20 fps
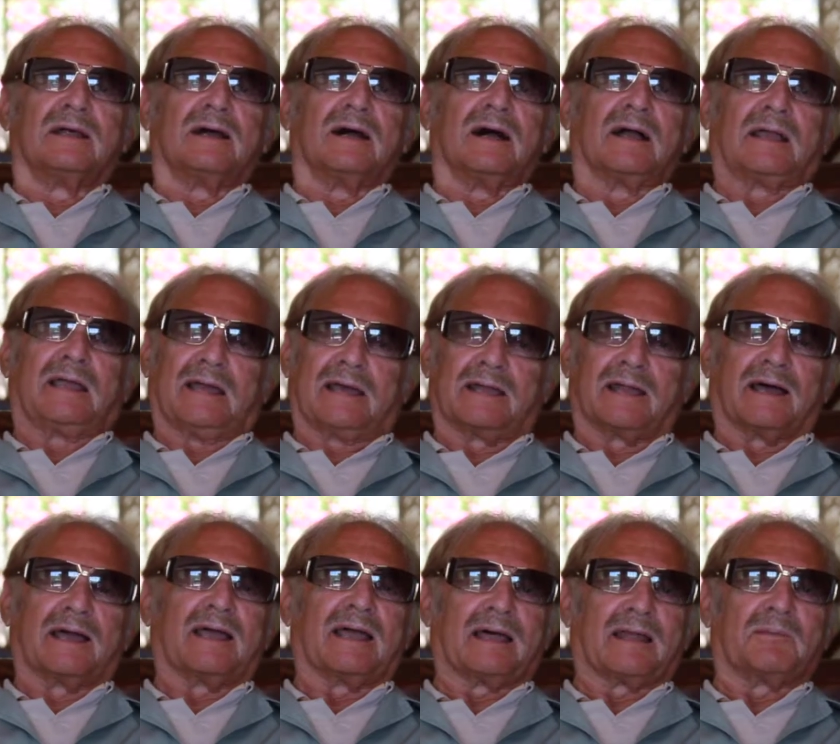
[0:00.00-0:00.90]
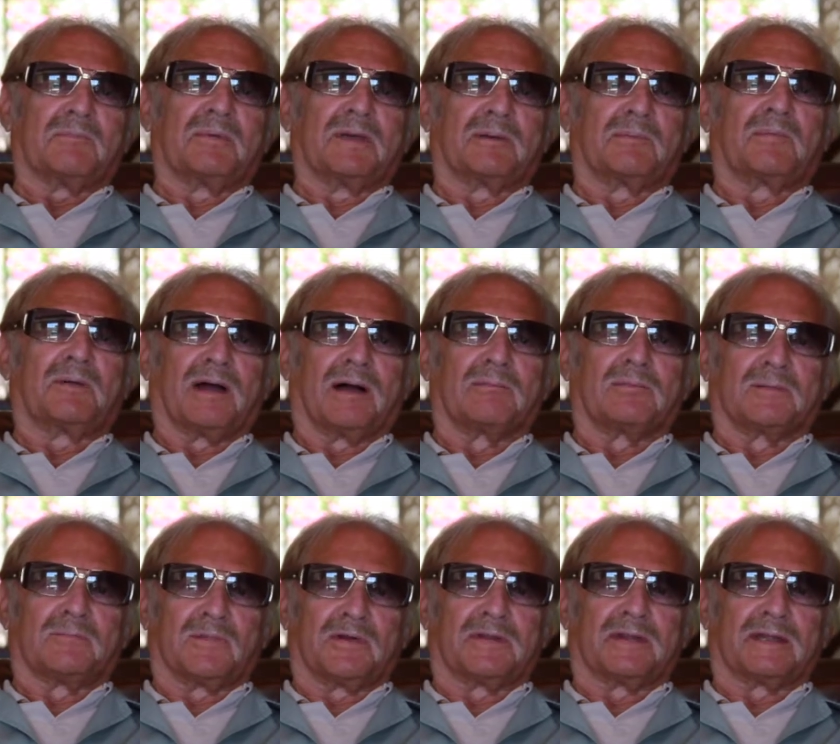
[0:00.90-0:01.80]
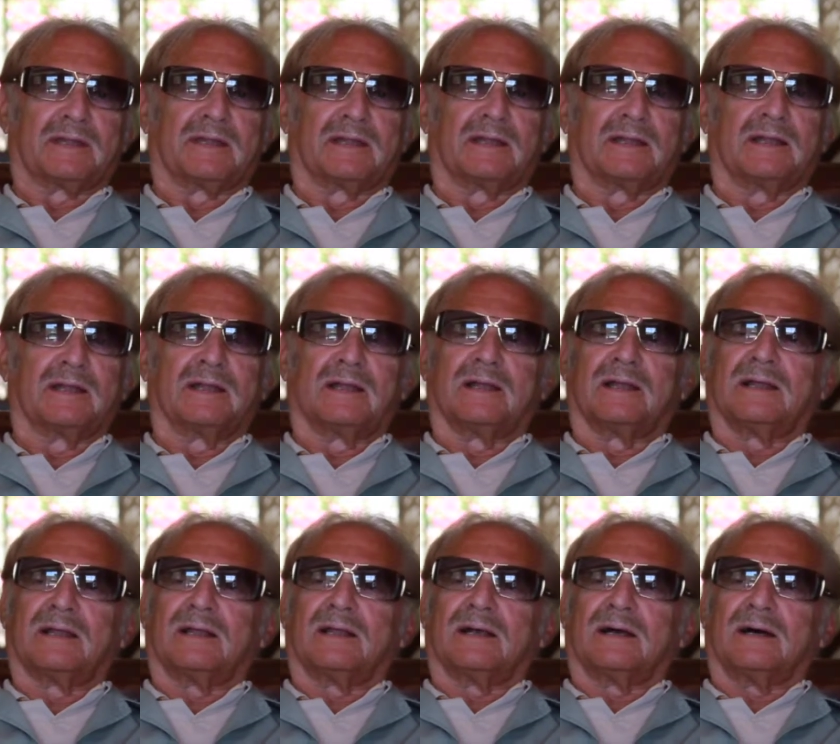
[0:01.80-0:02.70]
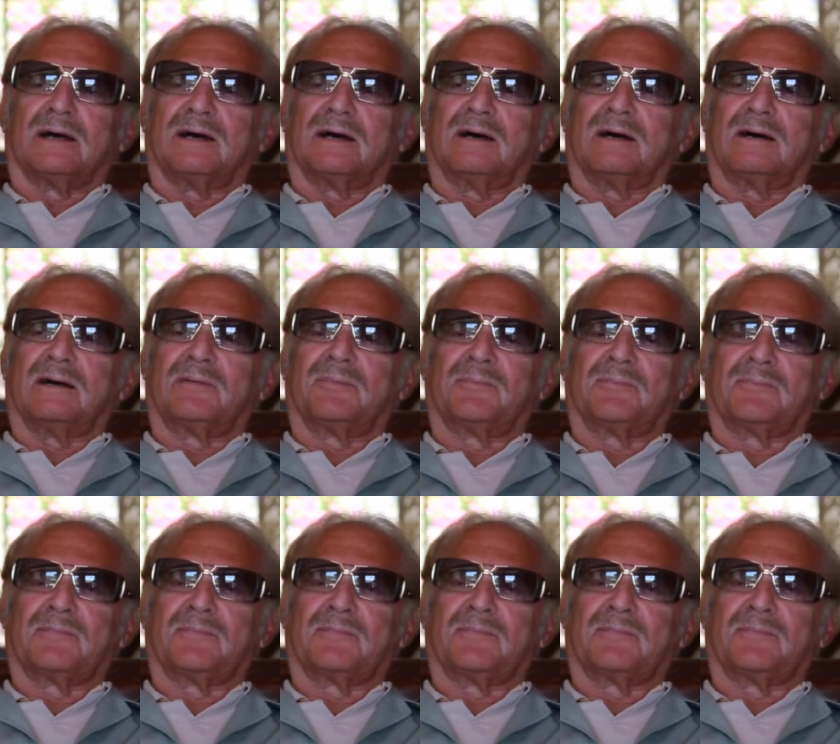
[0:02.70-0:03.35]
again, I had a big problem with it. Uh,